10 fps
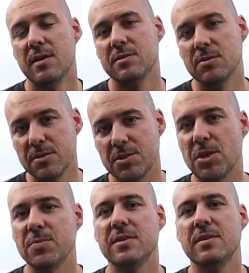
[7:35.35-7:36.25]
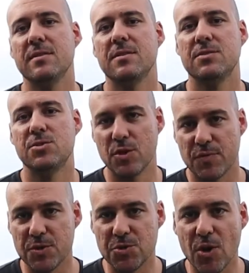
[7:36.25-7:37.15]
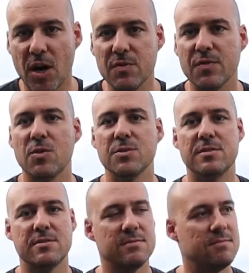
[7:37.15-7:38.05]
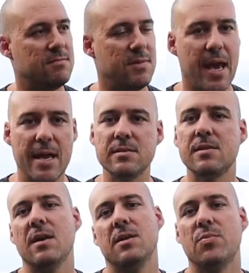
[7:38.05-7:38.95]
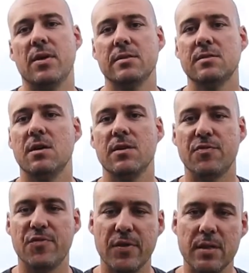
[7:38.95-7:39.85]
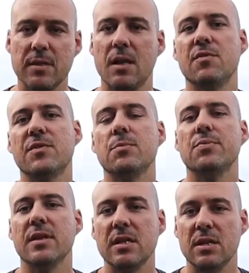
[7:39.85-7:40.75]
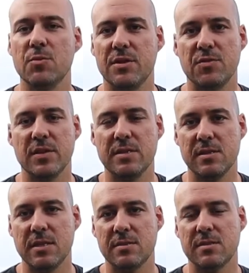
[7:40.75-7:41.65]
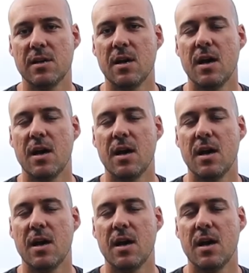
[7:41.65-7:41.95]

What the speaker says: As soon as I jumped in it, took it for a drive, I was hands down impressed. I fell in love completely with the V6